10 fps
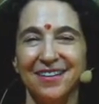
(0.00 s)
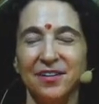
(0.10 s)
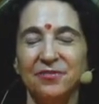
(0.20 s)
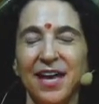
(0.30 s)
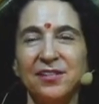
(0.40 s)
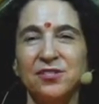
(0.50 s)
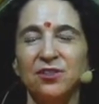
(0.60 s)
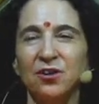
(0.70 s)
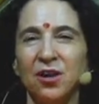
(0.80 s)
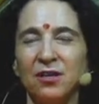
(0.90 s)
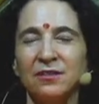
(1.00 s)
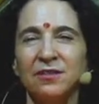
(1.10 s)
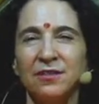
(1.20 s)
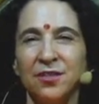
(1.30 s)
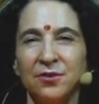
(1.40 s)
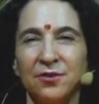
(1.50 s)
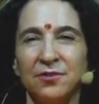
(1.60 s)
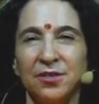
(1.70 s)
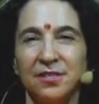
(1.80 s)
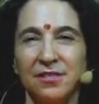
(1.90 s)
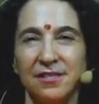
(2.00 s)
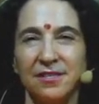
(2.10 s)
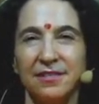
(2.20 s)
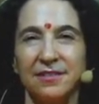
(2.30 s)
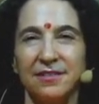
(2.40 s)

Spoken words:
If that's your call to the universe,